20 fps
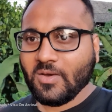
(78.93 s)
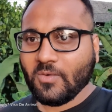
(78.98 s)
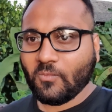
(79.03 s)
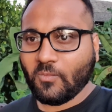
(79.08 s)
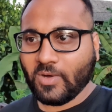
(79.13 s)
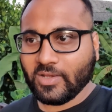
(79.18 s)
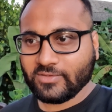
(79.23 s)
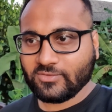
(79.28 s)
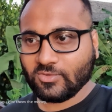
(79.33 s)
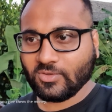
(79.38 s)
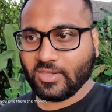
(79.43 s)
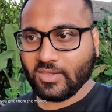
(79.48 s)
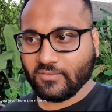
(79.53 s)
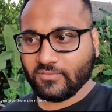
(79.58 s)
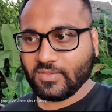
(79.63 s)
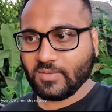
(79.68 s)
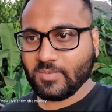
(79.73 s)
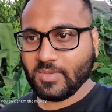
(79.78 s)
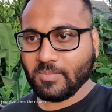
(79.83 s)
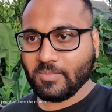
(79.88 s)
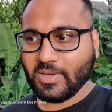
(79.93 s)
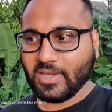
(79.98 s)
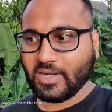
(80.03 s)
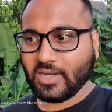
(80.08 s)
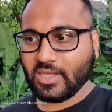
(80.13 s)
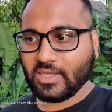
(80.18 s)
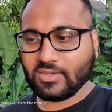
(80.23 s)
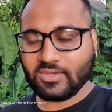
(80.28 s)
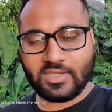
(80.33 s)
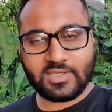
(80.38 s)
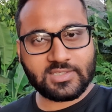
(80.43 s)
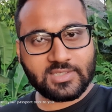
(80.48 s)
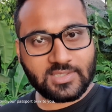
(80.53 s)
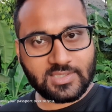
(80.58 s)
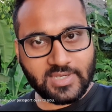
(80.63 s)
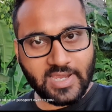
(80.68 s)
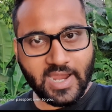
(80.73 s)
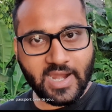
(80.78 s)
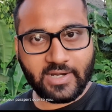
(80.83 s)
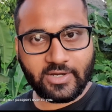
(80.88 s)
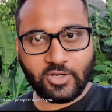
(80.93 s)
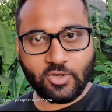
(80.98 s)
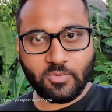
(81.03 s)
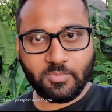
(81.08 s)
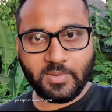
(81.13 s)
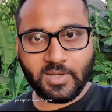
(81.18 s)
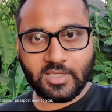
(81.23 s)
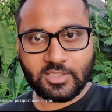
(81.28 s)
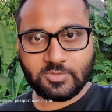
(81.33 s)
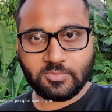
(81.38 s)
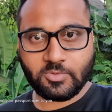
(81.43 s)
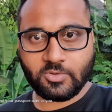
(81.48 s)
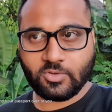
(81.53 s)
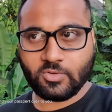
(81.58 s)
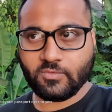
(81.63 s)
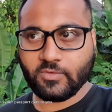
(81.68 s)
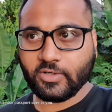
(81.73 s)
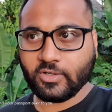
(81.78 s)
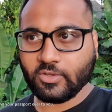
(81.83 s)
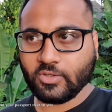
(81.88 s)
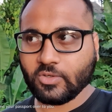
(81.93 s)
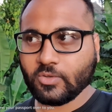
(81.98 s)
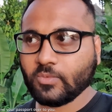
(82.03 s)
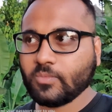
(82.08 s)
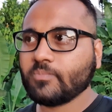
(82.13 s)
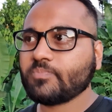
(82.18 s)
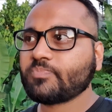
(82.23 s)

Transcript: Once you give them the money, they just hand your passport over to you.